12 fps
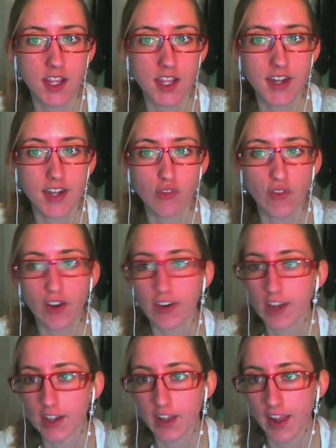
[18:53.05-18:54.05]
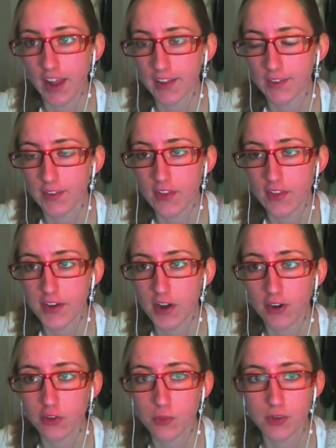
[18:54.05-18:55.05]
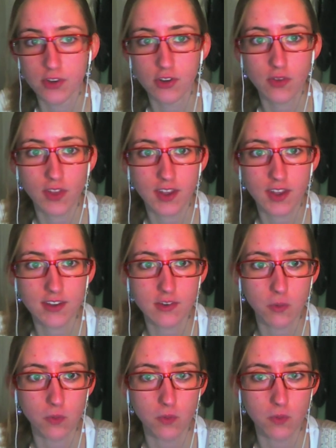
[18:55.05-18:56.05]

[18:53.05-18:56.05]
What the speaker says: It is very unlikely that dogs would do this